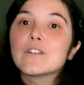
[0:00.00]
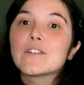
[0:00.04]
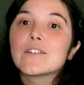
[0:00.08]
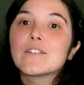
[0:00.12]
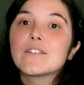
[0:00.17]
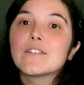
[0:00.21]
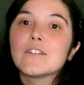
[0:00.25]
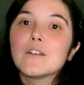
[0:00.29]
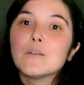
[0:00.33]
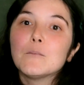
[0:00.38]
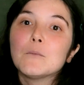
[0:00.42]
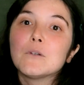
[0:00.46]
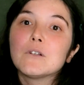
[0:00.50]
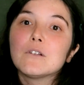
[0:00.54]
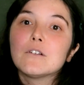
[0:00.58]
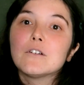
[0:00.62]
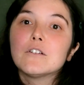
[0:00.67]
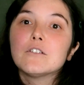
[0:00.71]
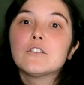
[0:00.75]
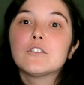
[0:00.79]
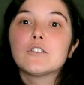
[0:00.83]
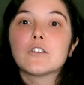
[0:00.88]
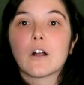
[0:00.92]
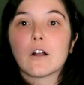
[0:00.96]

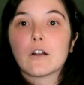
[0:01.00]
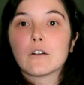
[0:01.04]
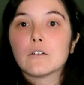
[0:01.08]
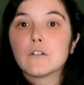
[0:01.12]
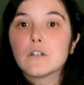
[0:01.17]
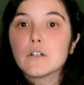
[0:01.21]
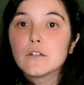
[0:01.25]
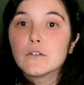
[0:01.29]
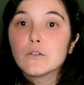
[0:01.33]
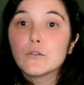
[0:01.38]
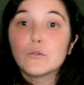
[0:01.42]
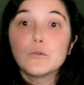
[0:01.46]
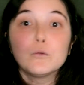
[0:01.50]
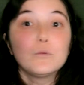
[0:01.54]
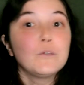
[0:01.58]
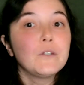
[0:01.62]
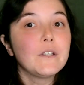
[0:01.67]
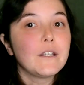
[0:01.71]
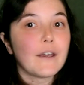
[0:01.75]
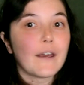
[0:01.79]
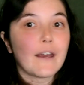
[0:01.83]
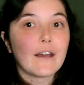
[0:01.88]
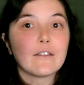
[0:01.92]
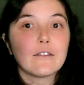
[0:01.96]
similar genre
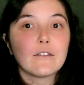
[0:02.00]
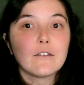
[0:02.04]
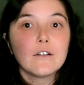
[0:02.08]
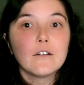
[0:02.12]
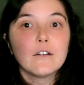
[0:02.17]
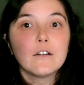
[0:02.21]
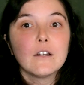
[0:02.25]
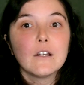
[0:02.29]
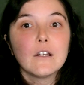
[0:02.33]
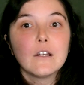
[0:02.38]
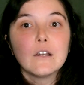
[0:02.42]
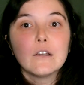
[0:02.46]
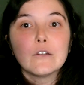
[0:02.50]
together